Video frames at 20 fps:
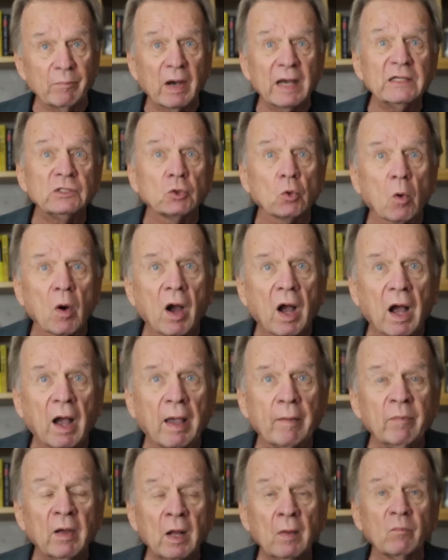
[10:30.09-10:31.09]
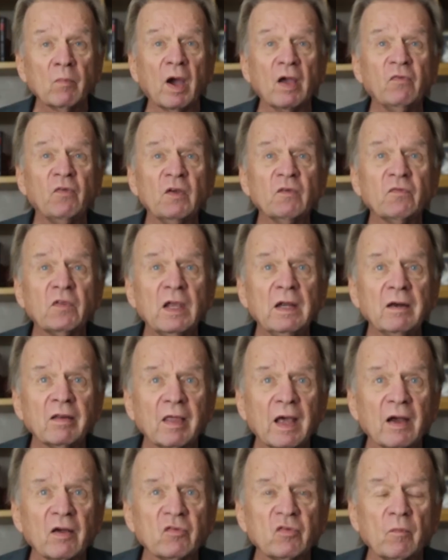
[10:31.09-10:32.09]
my tribe, my
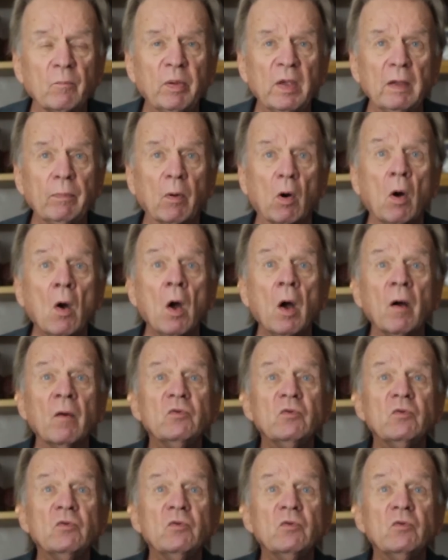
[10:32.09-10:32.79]
15,000 people,